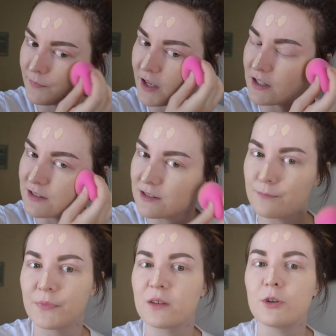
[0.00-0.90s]
because
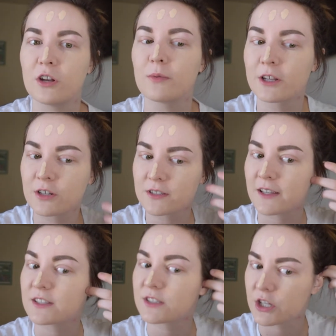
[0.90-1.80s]
the Beauty Blender is
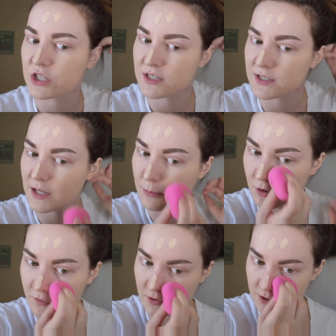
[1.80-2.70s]
like such a staple
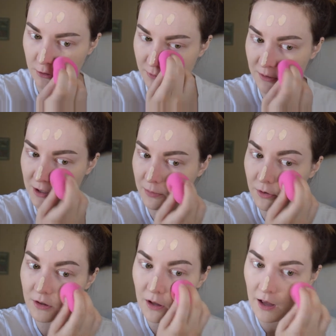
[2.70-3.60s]
for so many
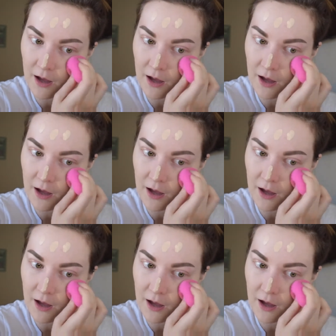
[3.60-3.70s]
people,